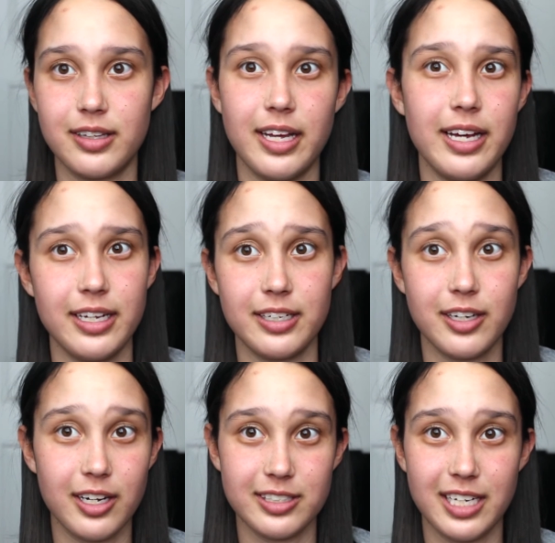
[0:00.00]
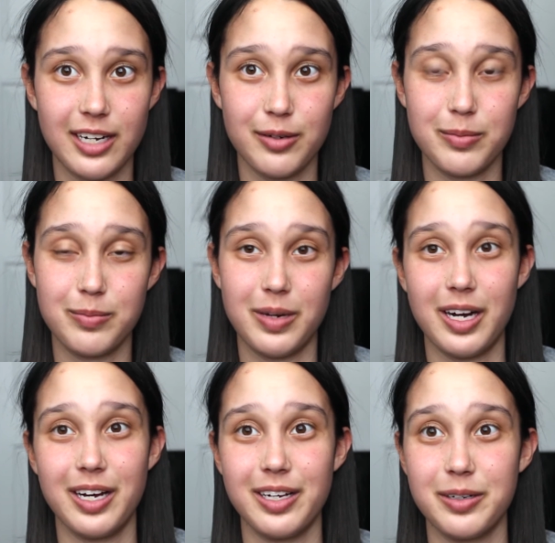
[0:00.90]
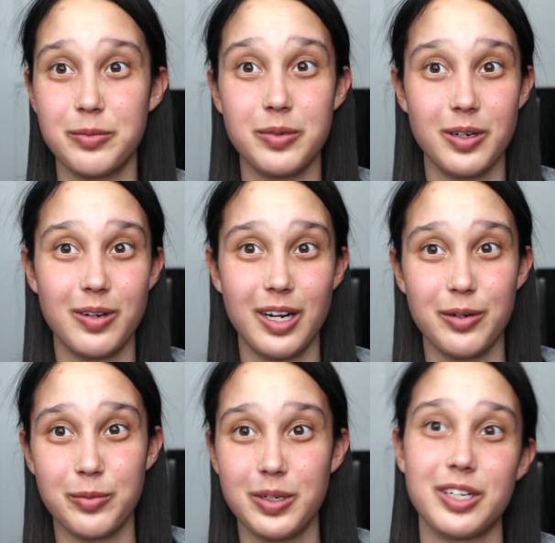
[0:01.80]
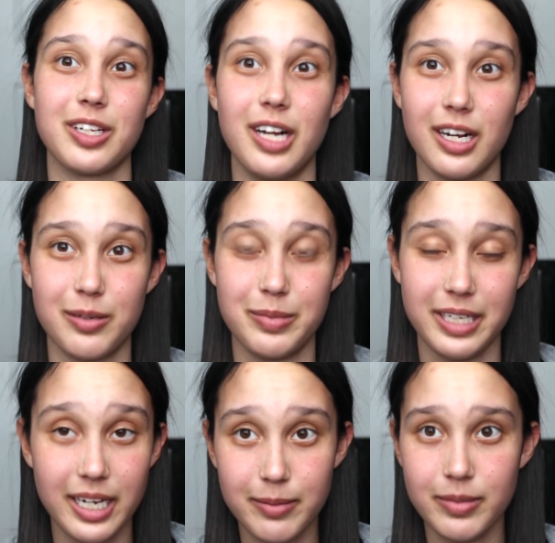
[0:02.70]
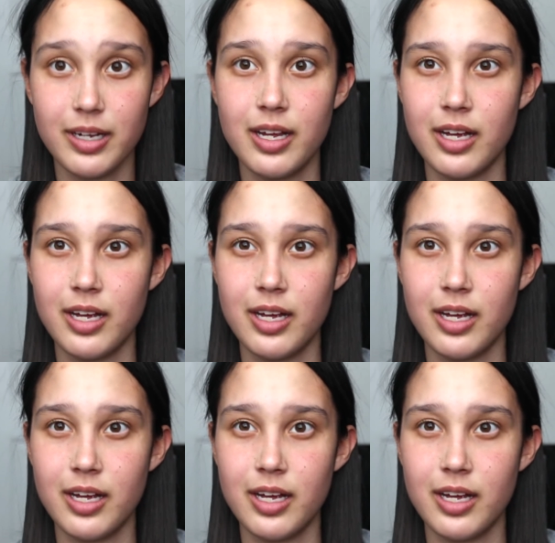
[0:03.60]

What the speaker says: they got us out by around 1 o'clock p.m.